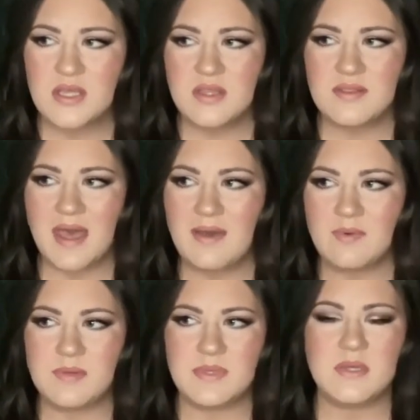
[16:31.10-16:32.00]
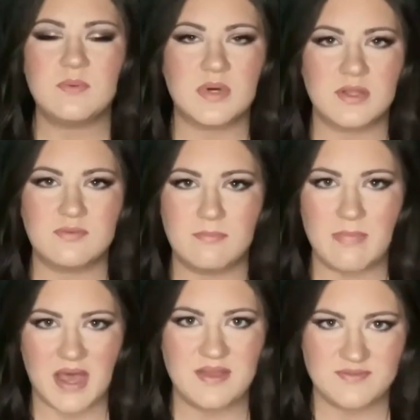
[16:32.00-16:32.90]
That would be one of
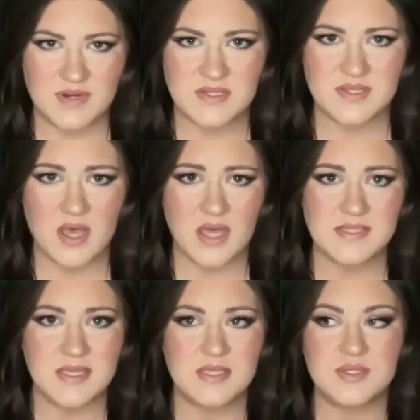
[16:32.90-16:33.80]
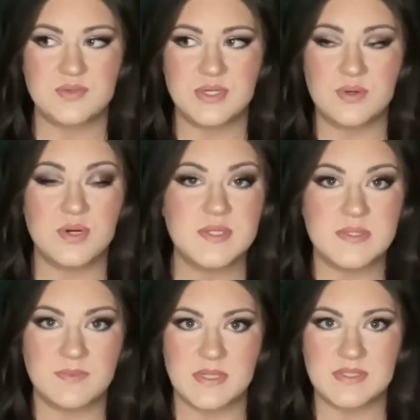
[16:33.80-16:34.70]
my first thoughts, is to record
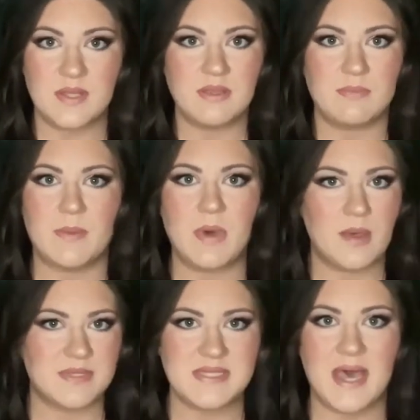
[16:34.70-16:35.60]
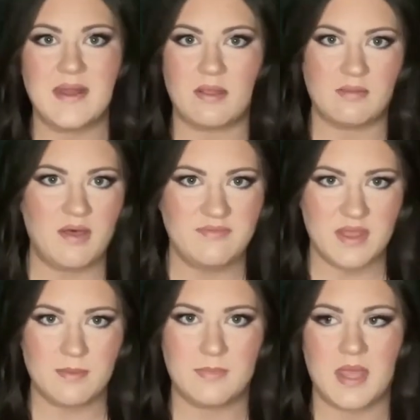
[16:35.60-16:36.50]
something telling my mom and dad I love
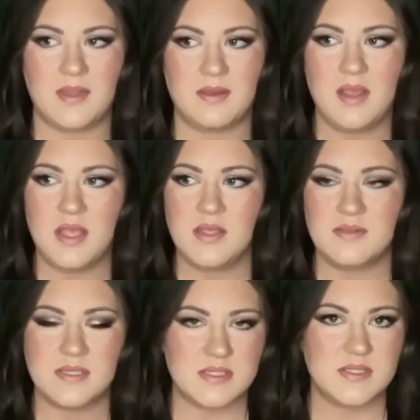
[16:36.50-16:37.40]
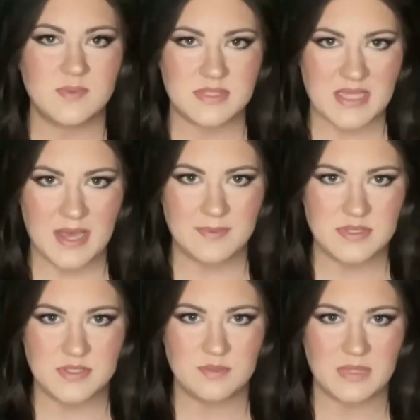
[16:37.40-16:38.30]
them and this is what's
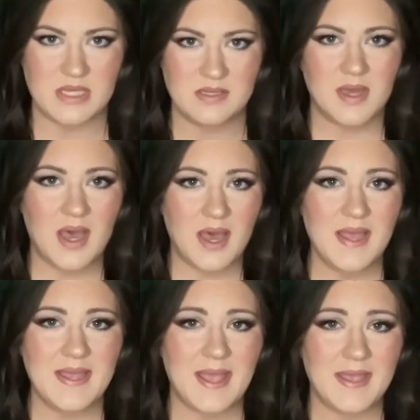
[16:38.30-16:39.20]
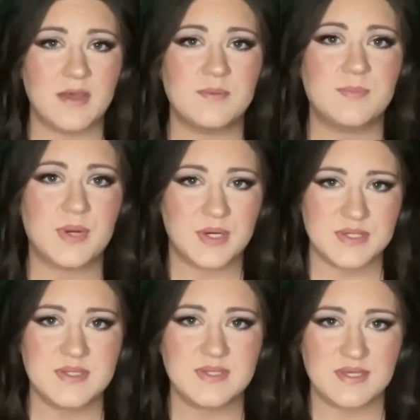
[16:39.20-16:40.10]
happened to me. I am
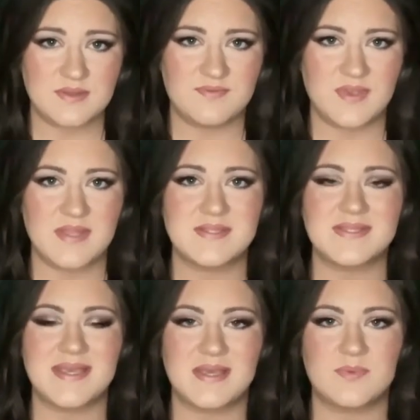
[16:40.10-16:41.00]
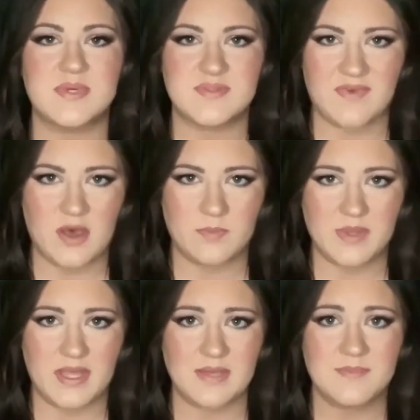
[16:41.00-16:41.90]
personally convinced it was foul
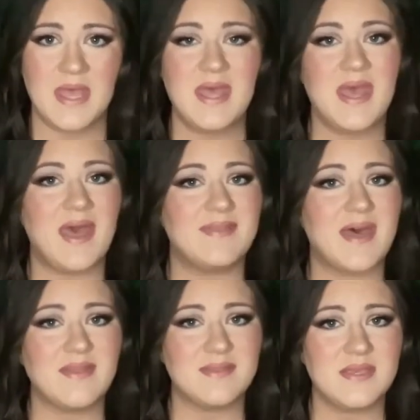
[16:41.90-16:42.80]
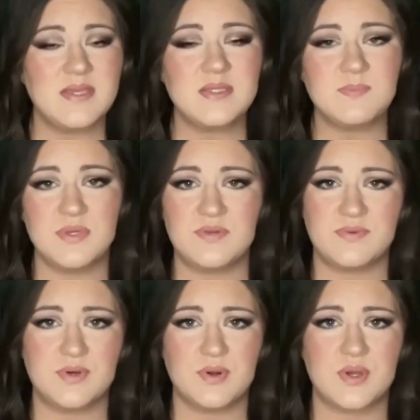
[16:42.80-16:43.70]
play and that these
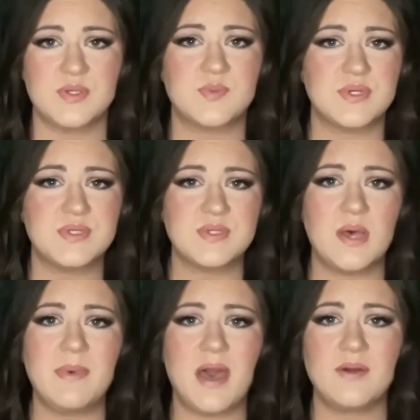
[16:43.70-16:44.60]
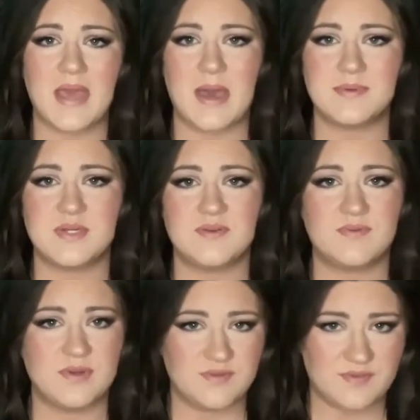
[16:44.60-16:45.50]
beautiful girls were somehow captured
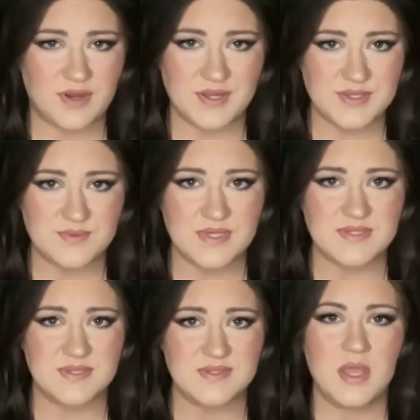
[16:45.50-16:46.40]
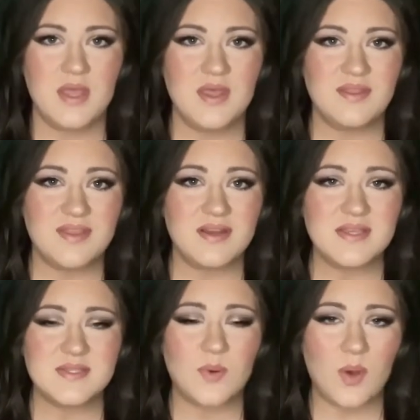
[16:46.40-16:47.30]
for nefarious reasons. There
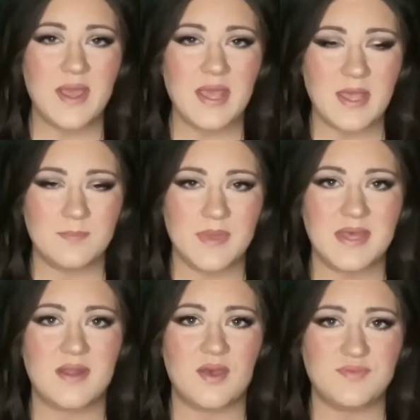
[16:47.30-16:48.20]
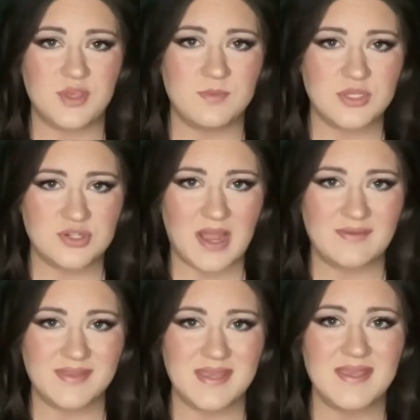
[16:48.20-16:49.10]
is quite a bit of human
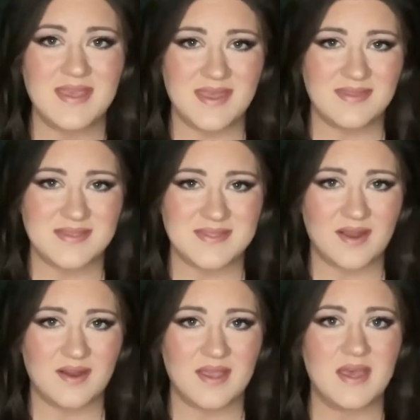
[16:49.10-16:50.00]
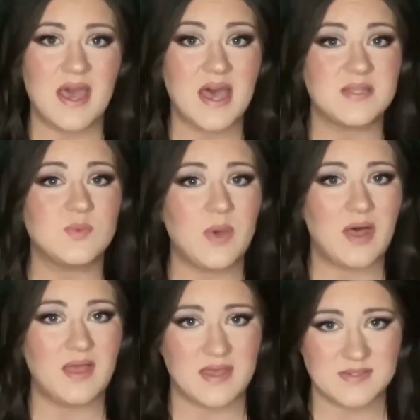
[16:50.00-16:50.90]
trafficking in this area as
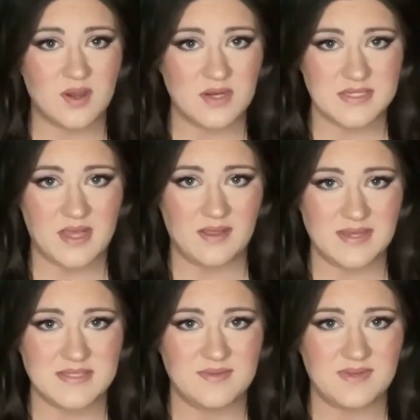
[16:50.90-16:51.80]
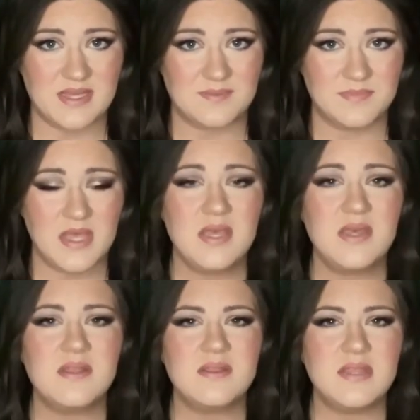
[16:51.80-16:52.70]
well as cartel activity.
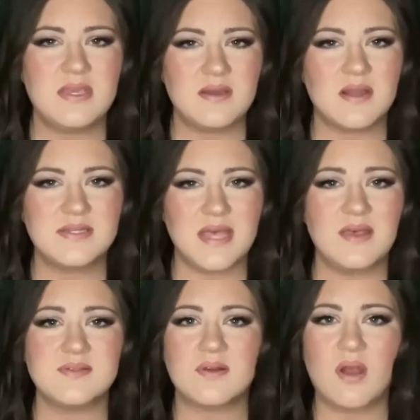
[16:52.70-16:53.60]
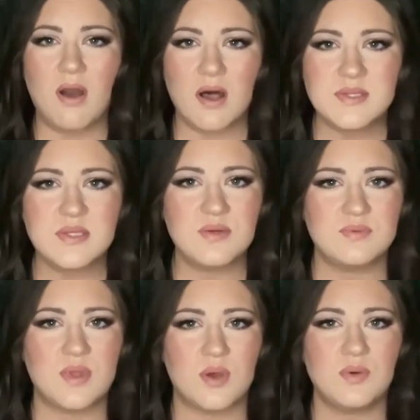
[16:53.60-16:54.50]
The cartels are also
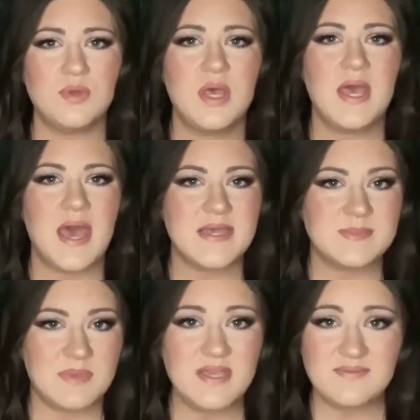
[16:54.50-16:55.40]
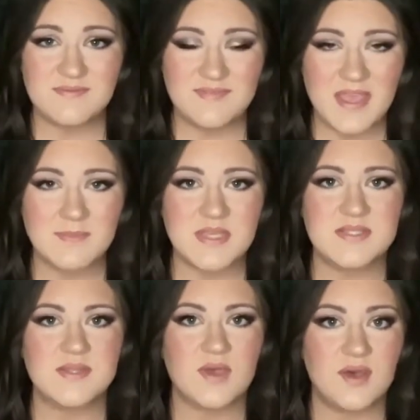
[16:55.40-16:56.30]
known as being
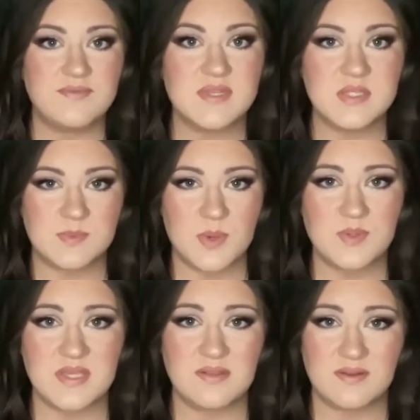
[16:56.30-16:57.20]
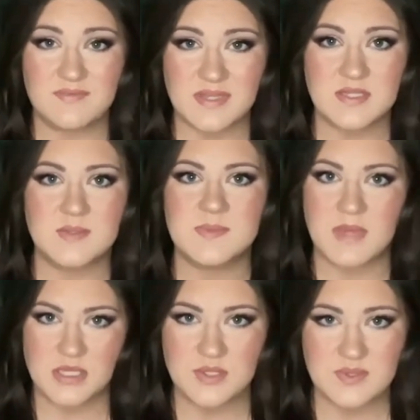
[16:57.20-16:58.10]
famous of disposing their victims by
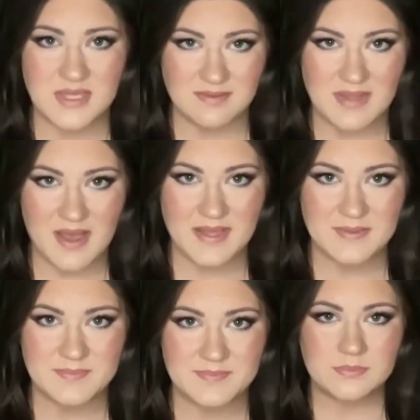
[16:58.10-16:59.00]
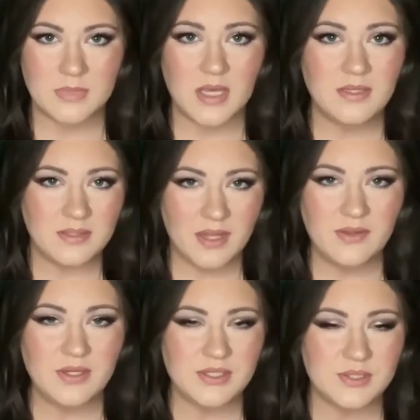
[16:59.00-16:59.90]
using lie.
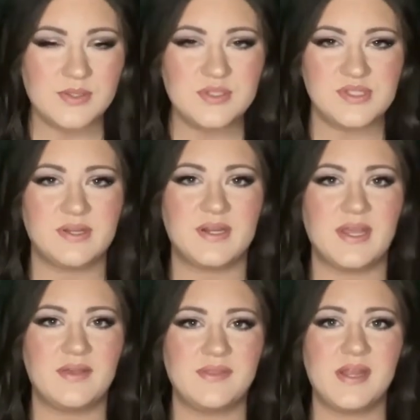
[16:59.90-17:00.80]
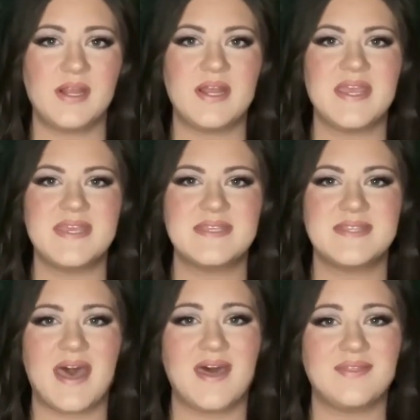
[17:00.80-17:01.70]
Another huge theory out there is
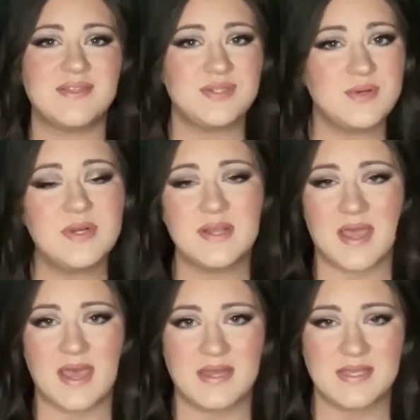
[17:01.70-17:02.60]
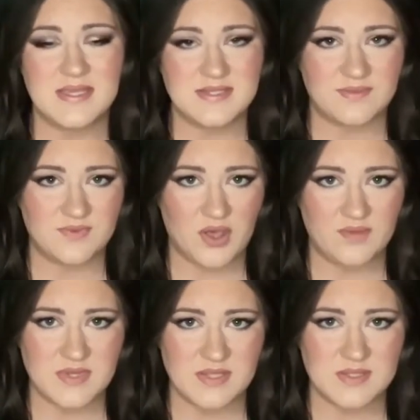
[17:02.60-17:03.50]
that the tour guide is
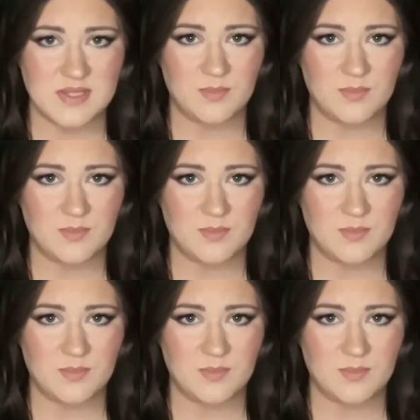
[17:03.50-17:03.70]
involved in some